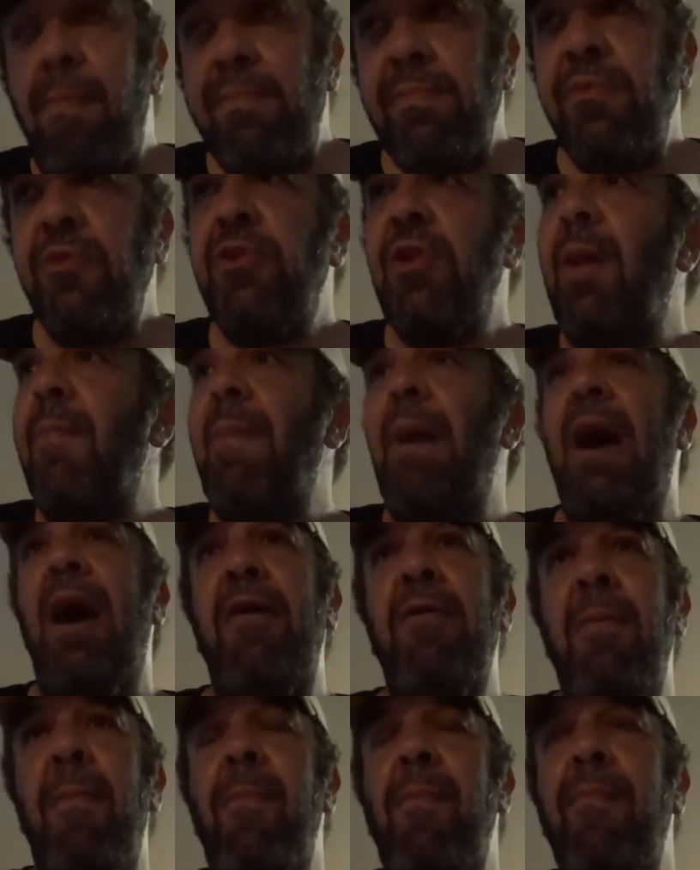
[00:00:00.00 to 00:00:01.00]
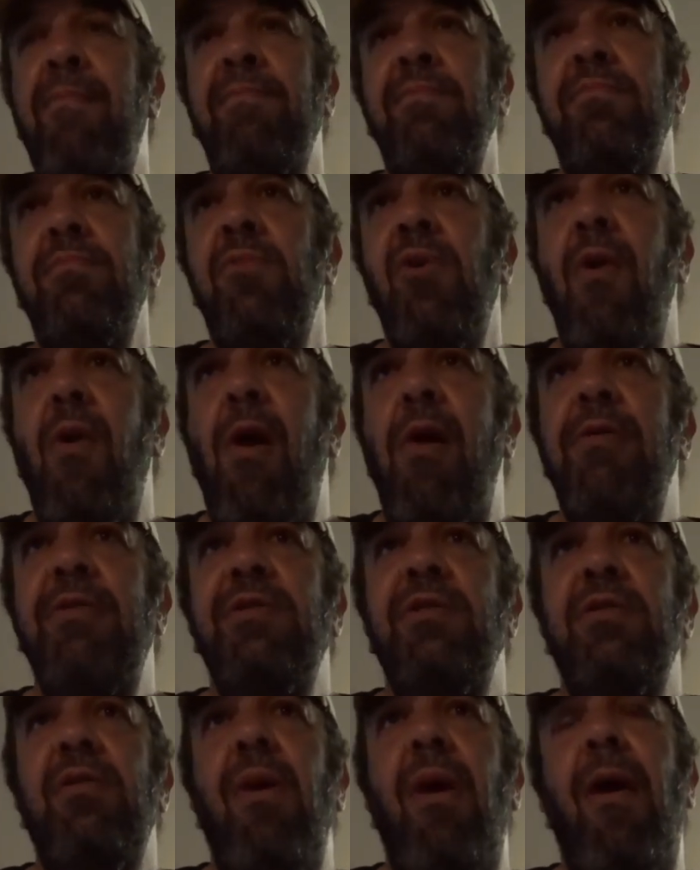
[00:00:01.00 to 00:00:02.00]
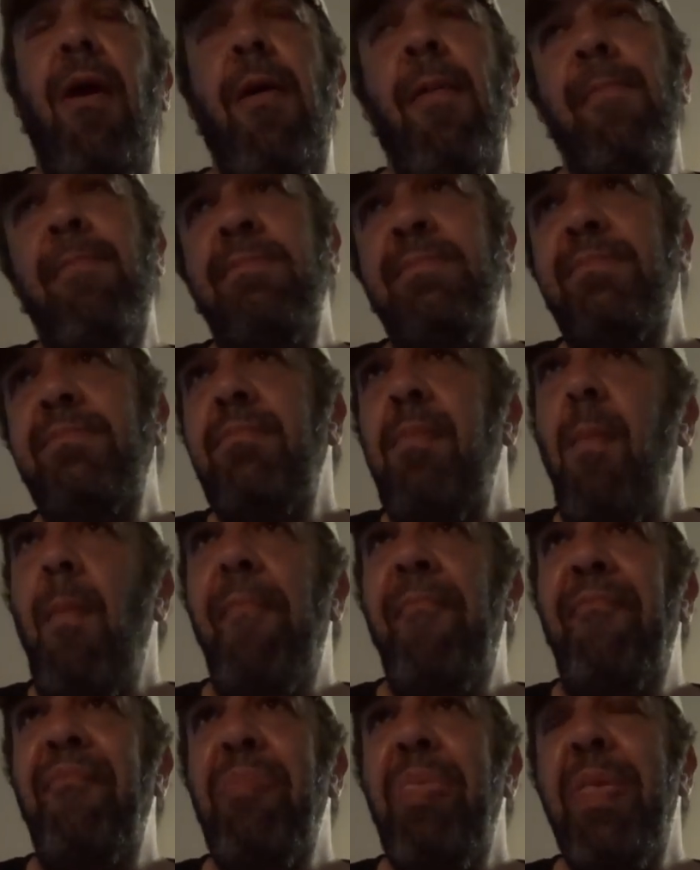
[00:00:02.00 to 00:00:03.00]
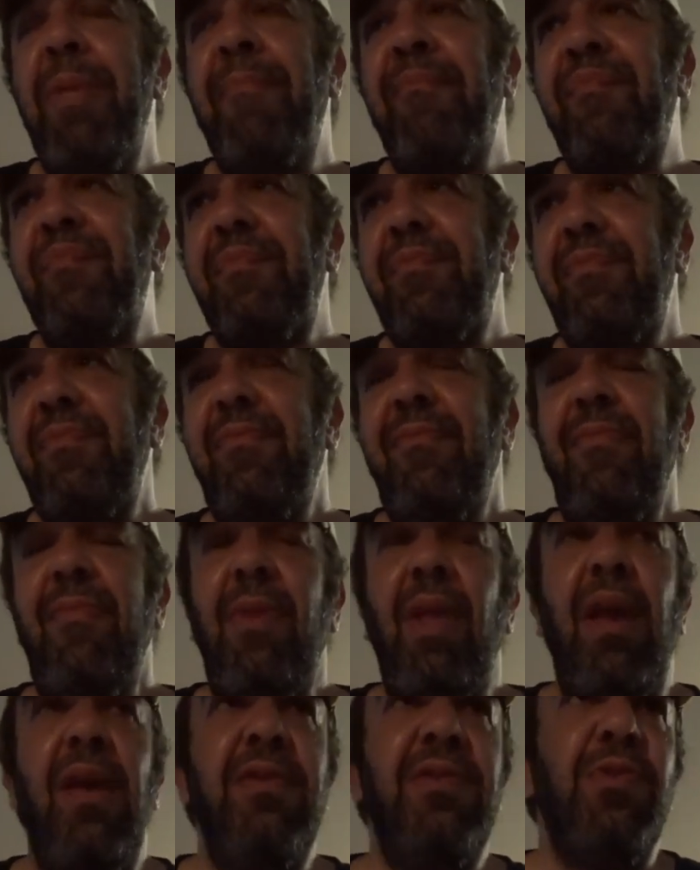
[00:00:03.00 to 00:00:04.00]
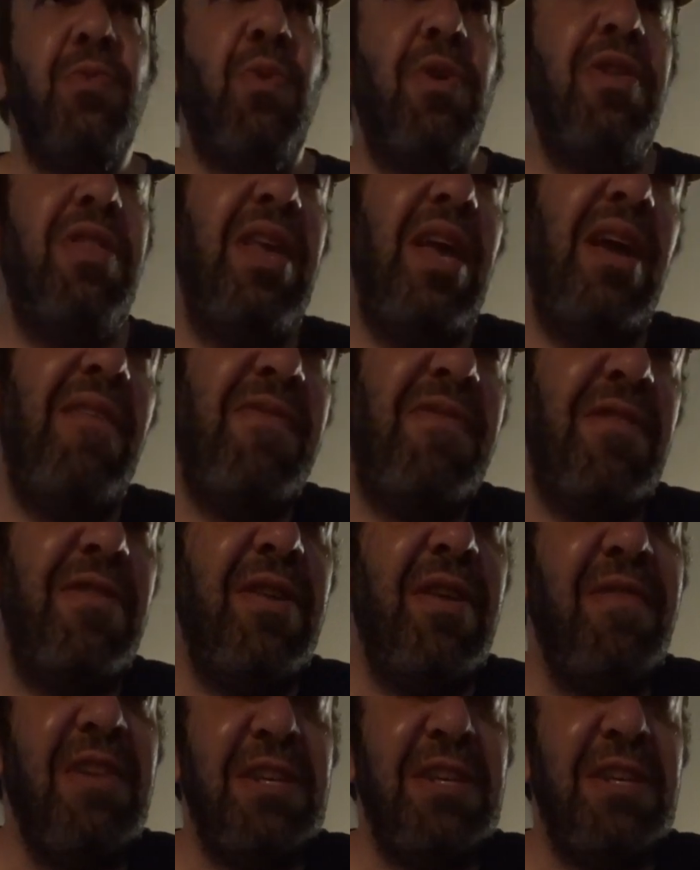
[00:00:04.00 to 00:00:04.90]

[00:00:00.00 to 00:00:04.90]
it's not bad. Um, is it worth the effort of